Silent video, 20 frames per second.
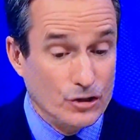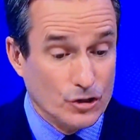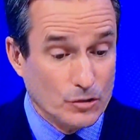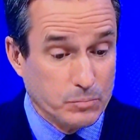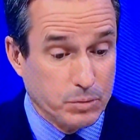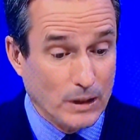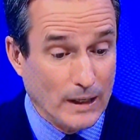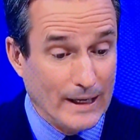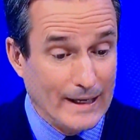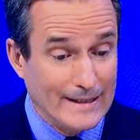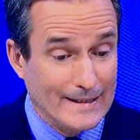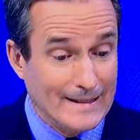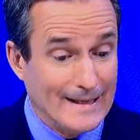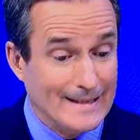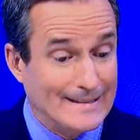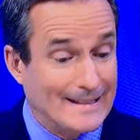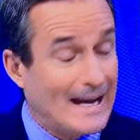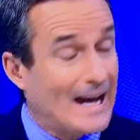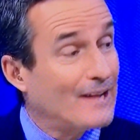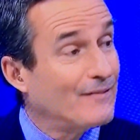in your playing
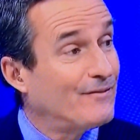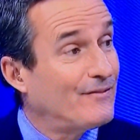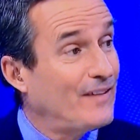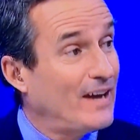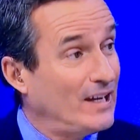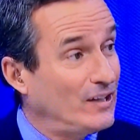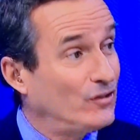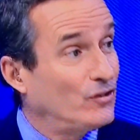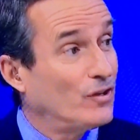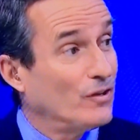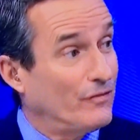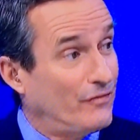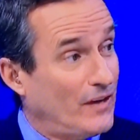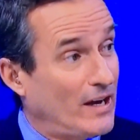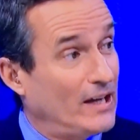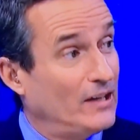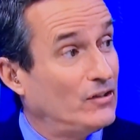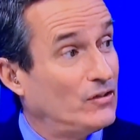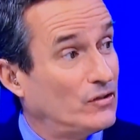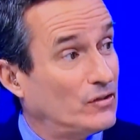days, had
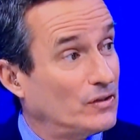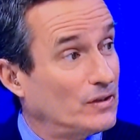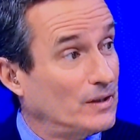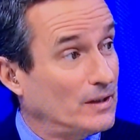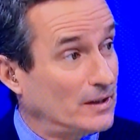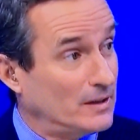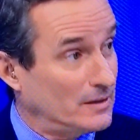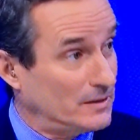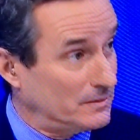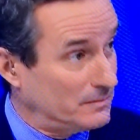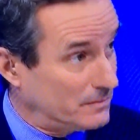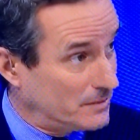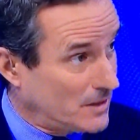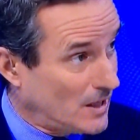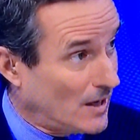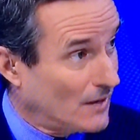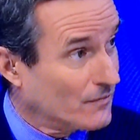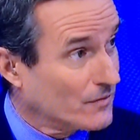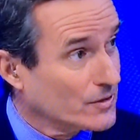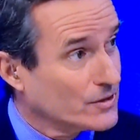face-to-face
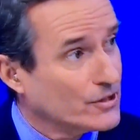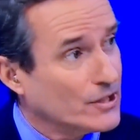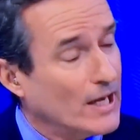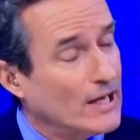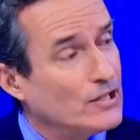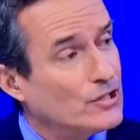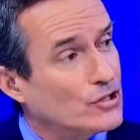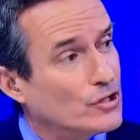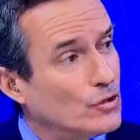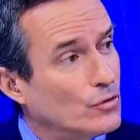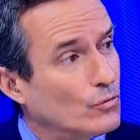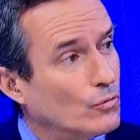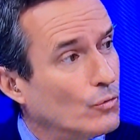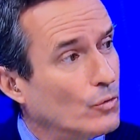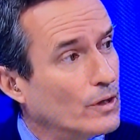conversation